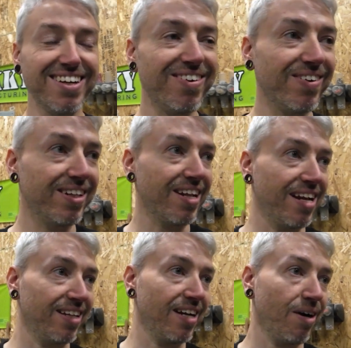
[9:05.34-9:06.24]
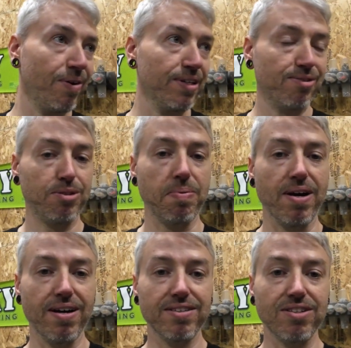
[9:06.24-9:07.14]
you know, and they always
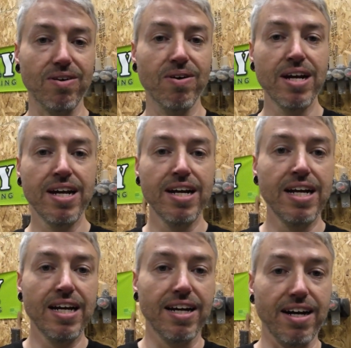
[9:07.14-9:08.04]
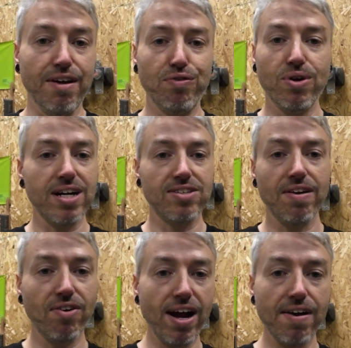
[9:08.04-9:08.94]
respond. So if you guys
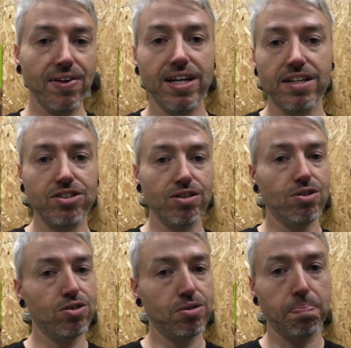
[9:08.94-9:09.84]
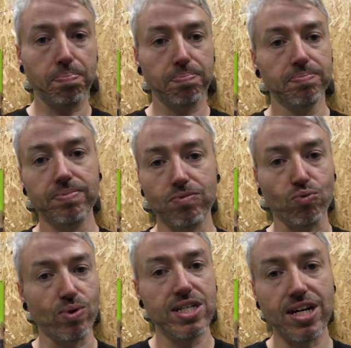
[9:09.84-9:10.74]
ever have any issues,
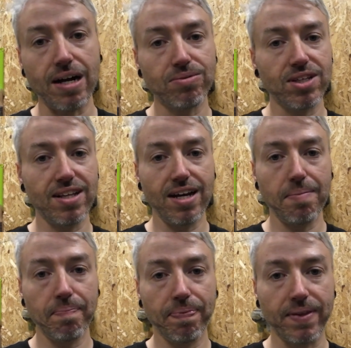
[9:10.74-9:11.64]
reach out to them.